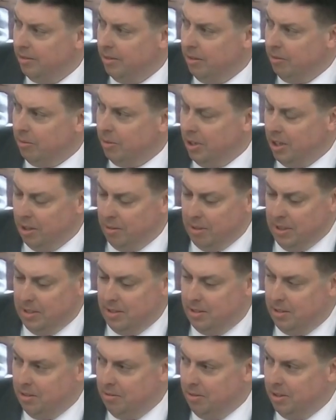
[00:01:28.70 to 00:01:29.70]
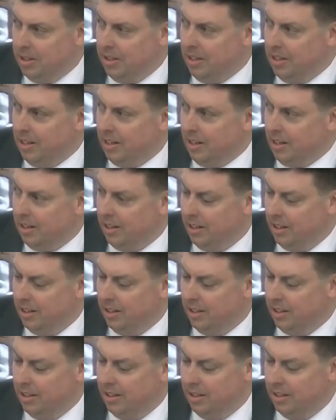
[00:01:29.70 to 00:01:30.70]
I mean, what are we doing here?
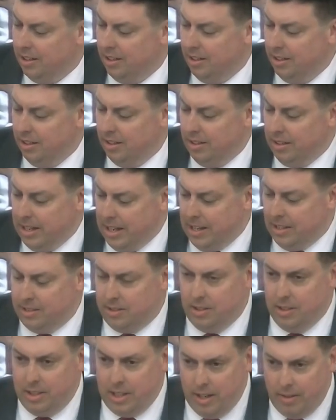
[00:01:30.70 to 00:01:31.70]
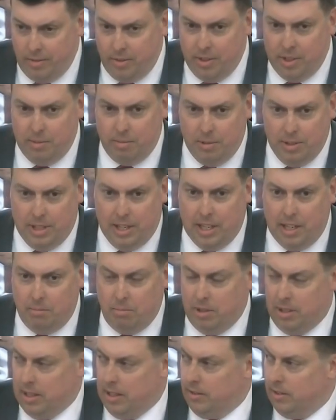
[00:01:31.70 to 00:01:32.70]
Yes, the governor's been
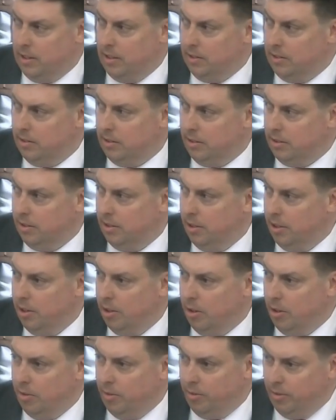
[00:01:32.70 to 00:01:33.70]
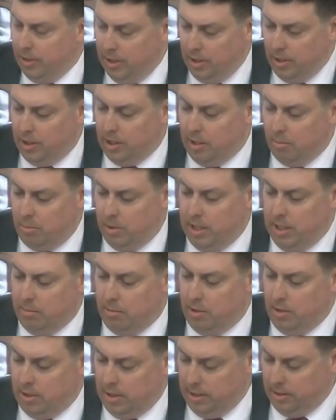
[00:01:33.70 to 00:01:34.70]
terrible at this. Hopefully you're going to bring
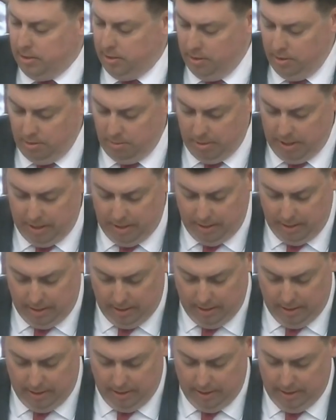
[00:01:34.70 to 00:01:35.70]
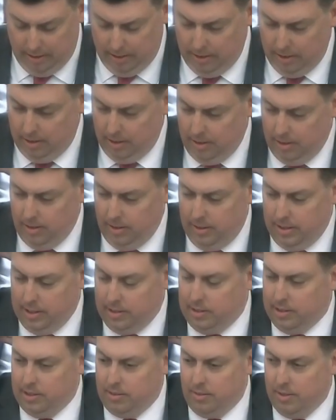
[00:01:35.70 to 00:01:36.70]
him along too, but
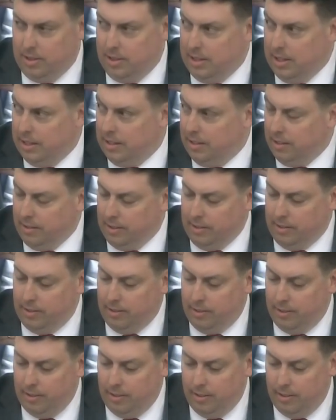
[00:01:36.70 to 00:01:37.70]
this is ridiculous.